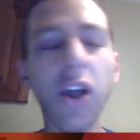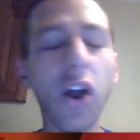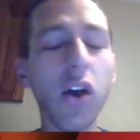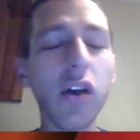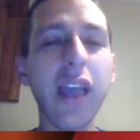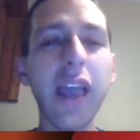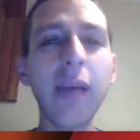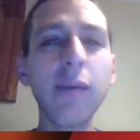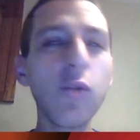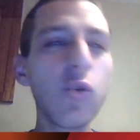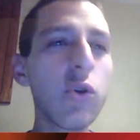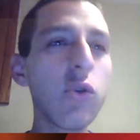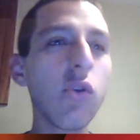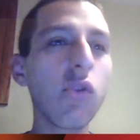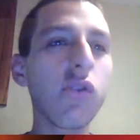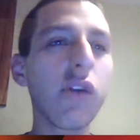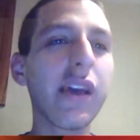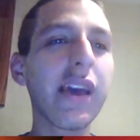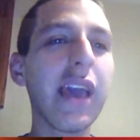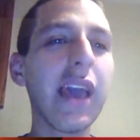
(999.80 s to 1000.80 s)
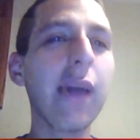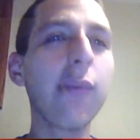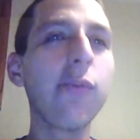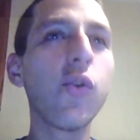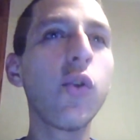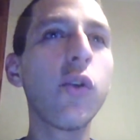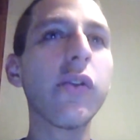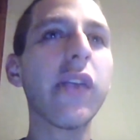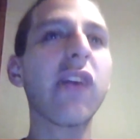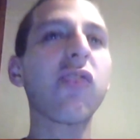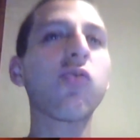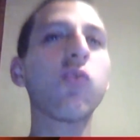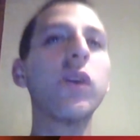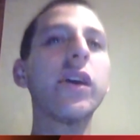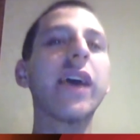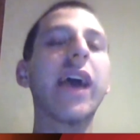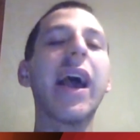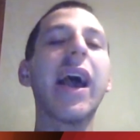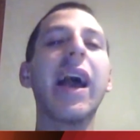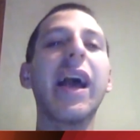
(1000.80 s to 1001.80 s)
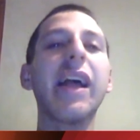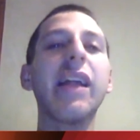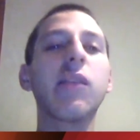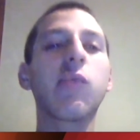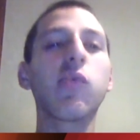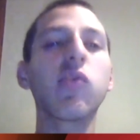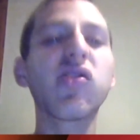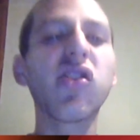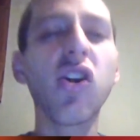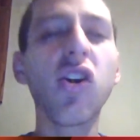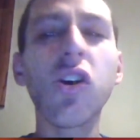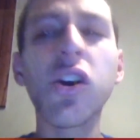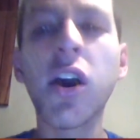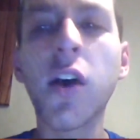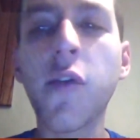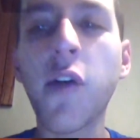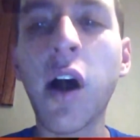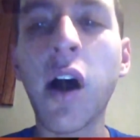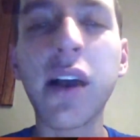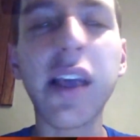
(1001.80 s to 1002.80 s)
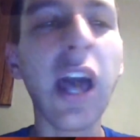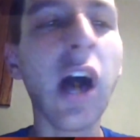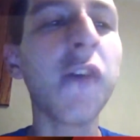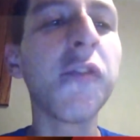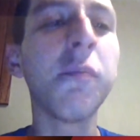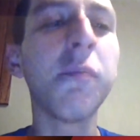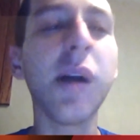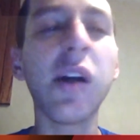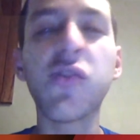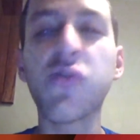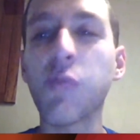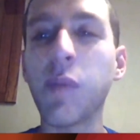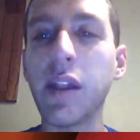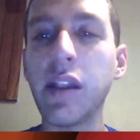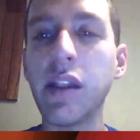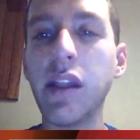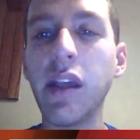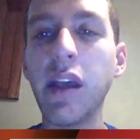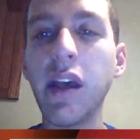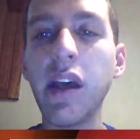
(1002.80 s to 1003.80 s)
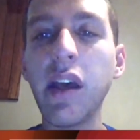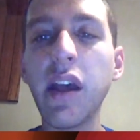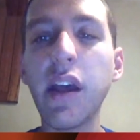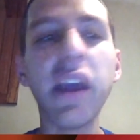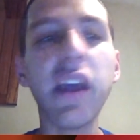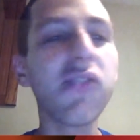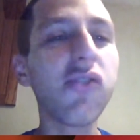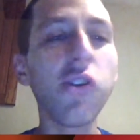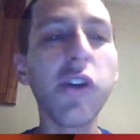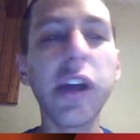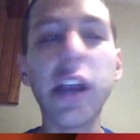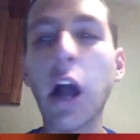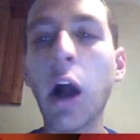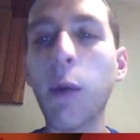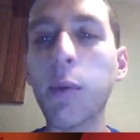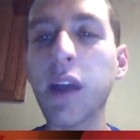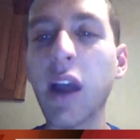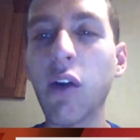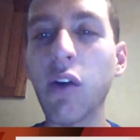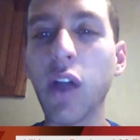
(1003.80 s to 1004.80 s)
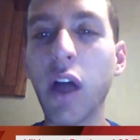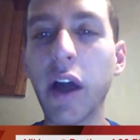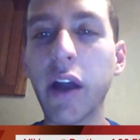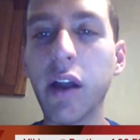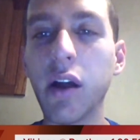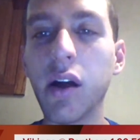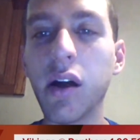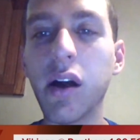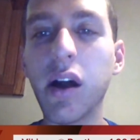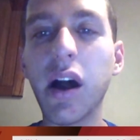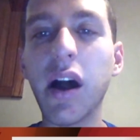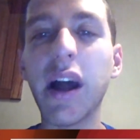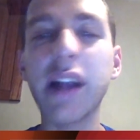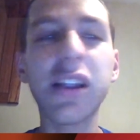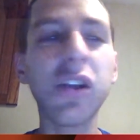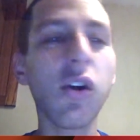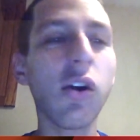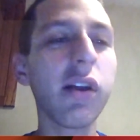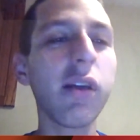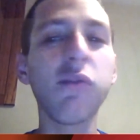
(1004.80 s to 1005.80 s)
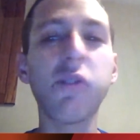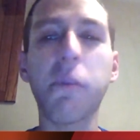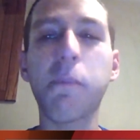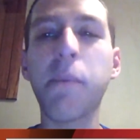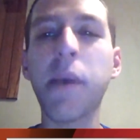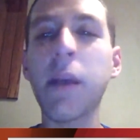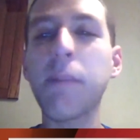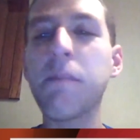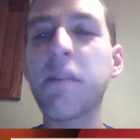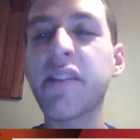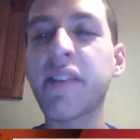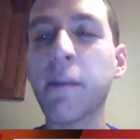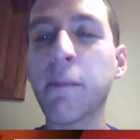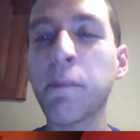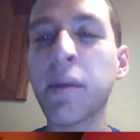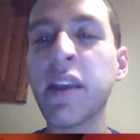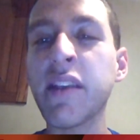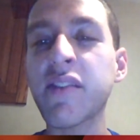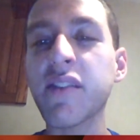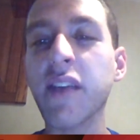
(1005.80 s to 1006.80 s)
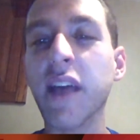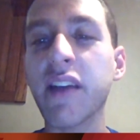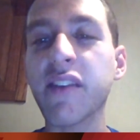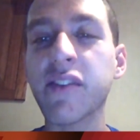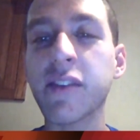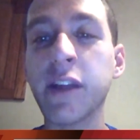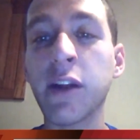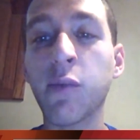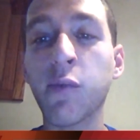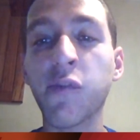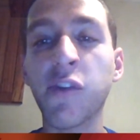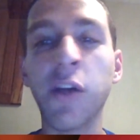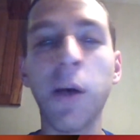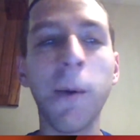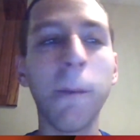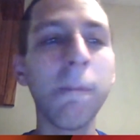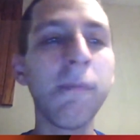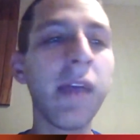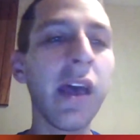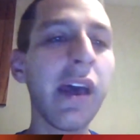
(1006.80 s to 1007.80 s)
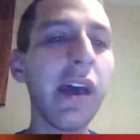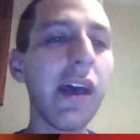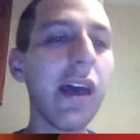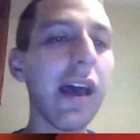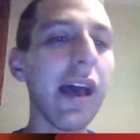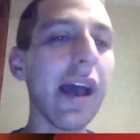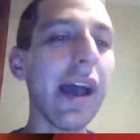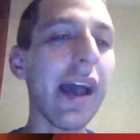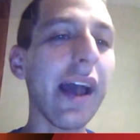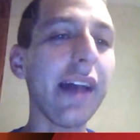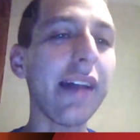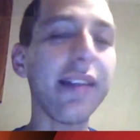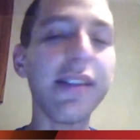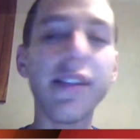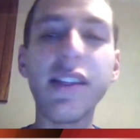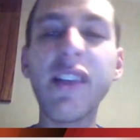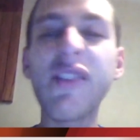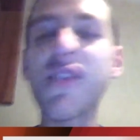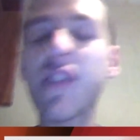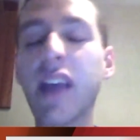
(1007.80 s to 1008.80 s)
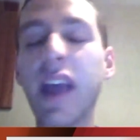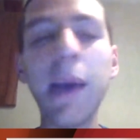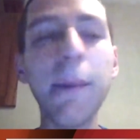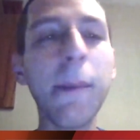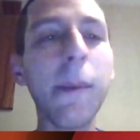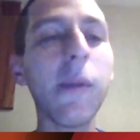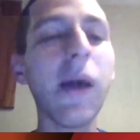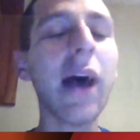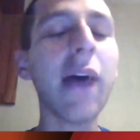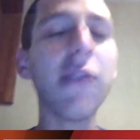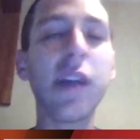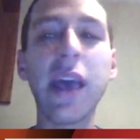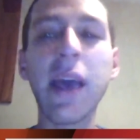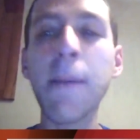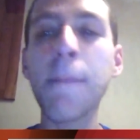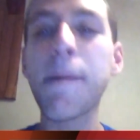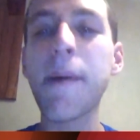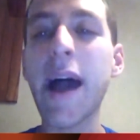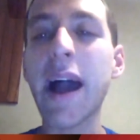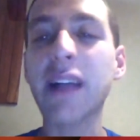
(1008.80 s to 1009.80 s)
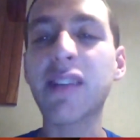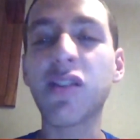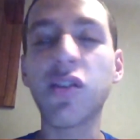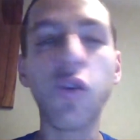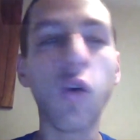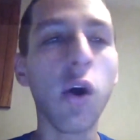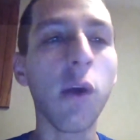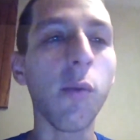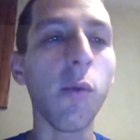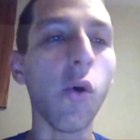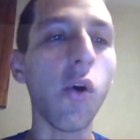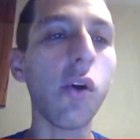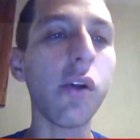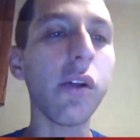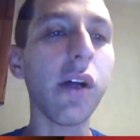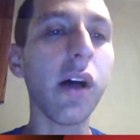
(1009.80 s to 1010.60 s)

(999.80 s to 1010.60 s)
Cam Newton looked like Cam Newton last week, and the return of Kelvin Benjamin is only going to help Carolina. I thought he was a big missing piece last year for them, and having him back to normal,